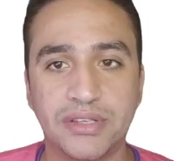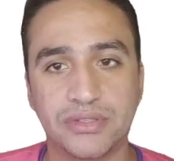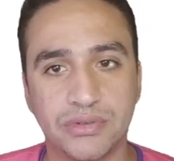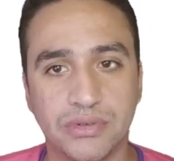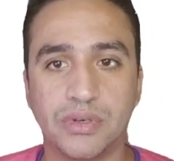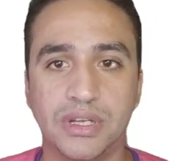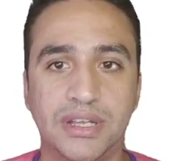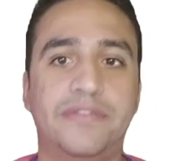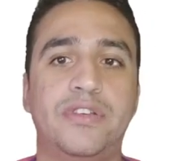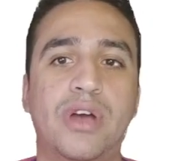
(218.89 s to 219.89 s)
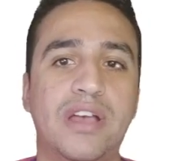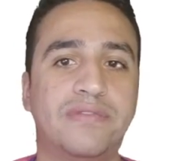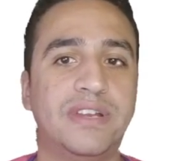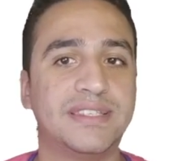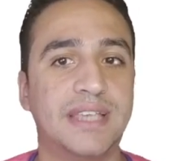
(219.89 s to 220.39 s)
So if you have
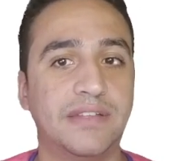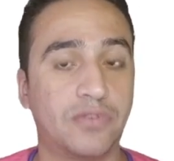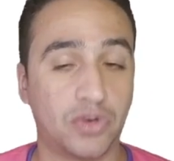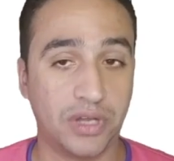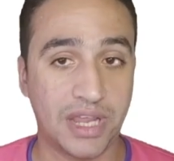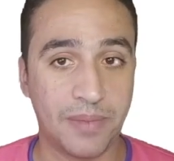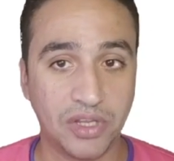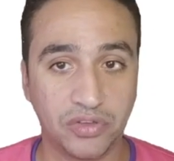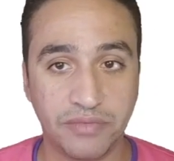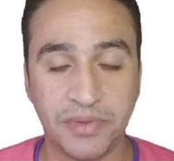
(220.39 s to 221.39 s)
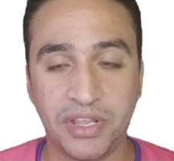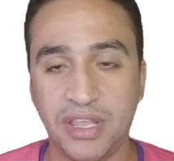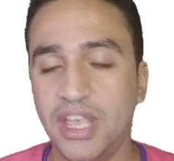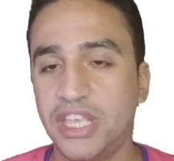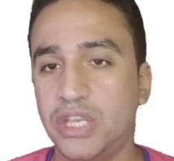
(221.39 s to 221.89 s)
less than 4 gigabytes of memory,
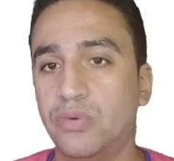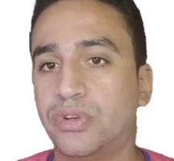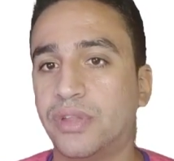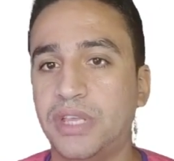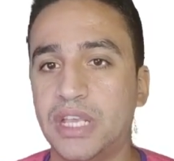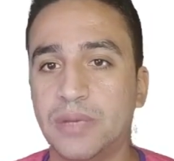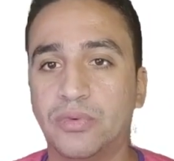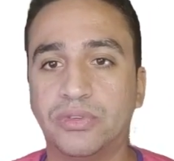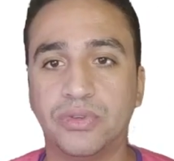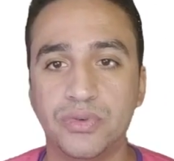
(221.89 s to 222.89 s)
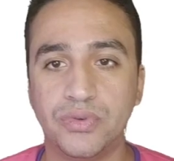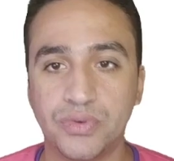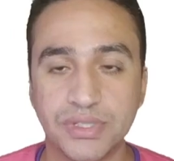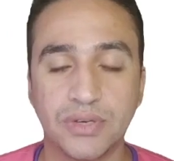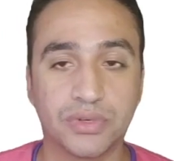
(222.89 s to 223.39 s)
you will not be able to
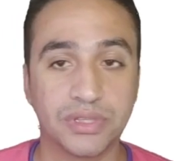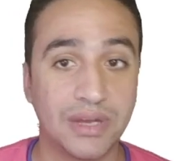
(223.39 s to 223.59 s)
use or